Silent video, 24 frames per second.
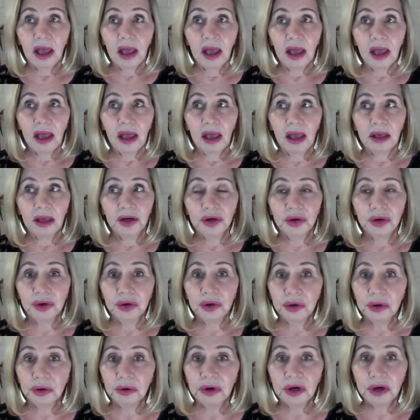And
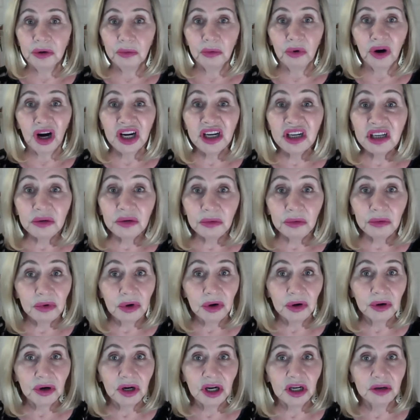who and what
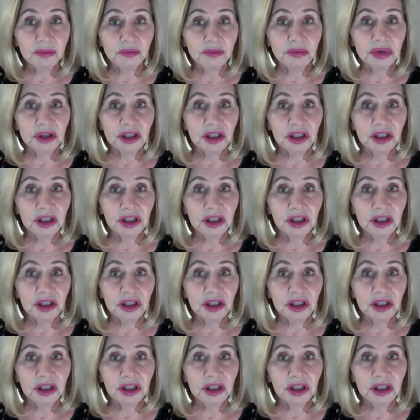woke up?